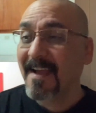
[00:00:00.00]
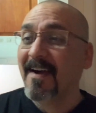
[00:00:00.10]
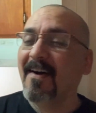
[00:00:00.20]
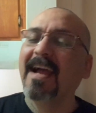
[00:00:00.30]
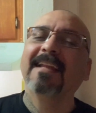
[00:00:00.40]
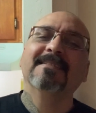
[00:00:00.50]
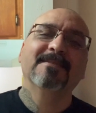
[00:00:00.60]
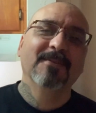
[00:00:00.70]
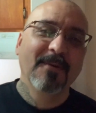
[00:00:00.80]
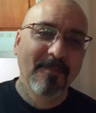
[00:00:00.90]
I'll add a
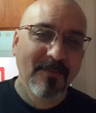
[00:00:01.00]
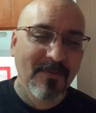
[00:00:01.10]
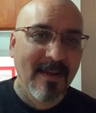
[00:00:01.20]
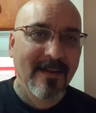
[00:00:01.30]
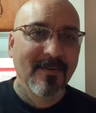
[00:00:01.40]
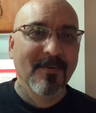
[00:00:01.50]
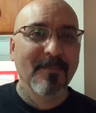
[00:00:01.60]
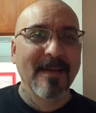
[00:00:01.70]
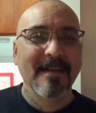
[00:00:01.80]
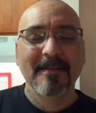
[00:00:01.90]
story before I go,
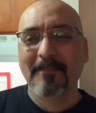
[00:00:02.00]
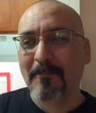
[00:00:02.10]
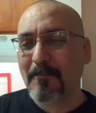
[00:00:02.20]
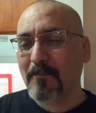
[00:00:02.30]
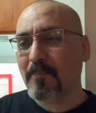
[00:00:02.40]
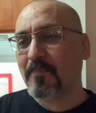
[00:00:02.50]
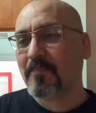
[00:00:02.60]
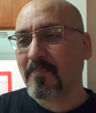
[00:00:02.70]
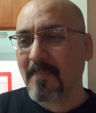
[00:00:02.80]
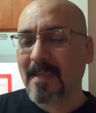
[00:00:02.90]
man.
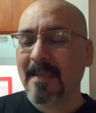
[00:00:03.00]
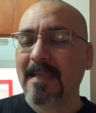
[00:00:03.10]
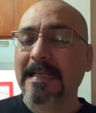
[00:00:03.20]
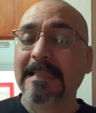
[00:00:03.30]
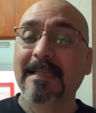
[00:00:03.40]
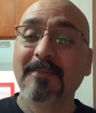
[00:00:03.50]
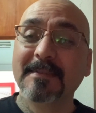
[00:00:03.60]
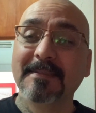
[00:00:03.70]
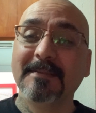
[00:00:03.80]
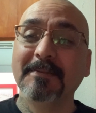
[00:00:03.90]
There was
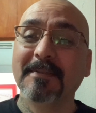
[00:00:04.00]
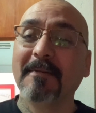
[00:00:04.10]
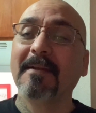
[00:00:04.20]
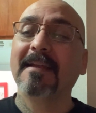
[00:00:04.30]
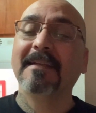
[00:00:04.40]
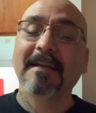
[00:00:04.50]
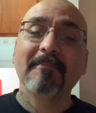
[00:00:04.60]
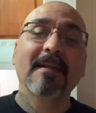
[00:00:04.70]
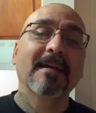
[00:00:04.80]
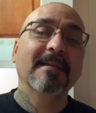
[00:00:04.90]
this dude, I'm
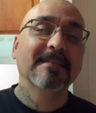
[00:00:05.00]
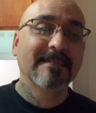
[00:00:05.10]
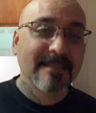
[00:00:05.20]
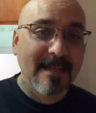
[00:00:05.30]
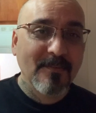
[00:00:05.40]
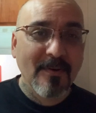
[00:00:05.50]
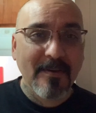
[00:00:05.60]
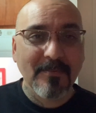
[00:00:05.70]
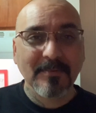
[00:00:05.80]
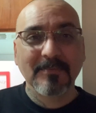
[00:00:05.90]
not gonna say where he
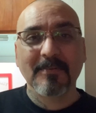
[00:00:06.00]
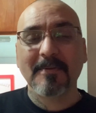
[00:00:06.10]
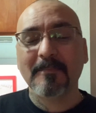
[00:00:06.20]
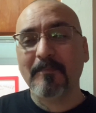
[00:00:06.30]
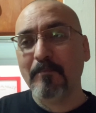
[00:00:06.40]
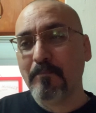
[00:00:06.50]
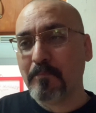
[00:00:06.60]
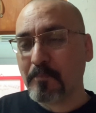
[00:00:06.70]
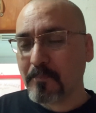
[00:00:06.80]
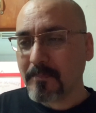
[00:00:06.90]
was from.
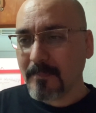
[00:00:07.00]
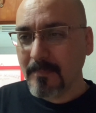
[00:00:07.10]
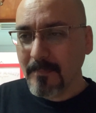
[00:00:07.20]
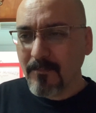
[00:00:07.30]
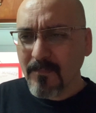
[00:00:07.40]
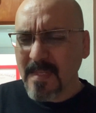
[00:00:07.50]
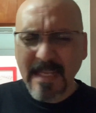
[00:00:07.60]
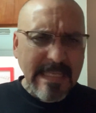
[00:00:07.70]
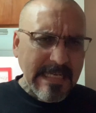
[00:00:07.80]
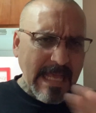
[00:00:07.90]
And
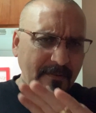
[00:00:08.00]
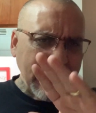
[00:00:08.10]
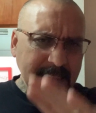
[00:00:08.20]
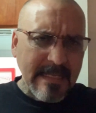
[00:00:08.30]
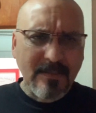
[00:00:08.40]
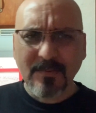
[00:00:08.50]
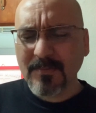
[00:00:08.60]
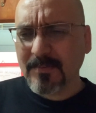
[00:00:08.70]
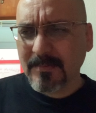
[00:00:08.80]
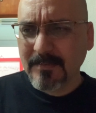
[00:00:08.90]
he didn't have a tattoo
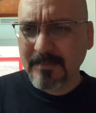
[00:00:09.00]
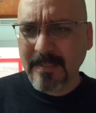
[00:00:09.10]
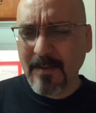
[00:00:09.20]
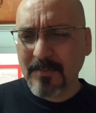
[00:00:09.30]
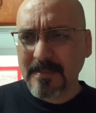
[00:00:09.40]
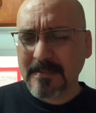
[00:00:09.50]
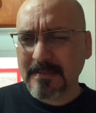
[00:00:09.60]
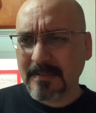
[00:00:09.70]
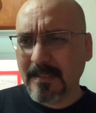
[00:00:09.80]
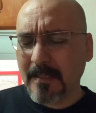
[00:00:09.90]
that was